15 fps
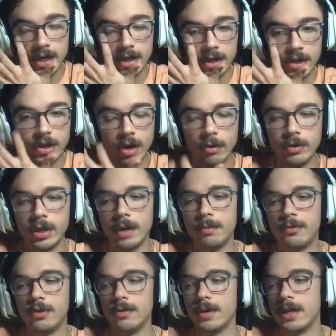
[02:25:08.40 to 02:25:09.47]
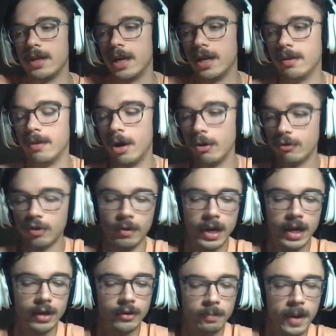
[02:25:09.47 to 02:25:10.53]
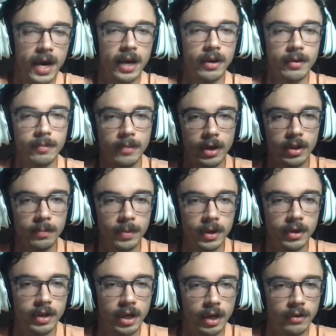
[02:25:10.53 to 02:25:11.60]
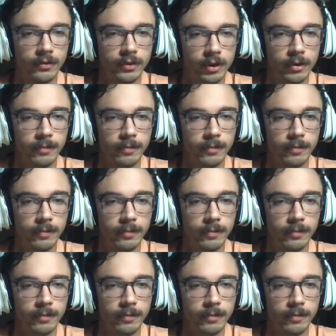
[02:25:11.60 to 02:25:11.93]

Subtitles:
In the end, he owned up to it, and Ocho had his back on the podcast.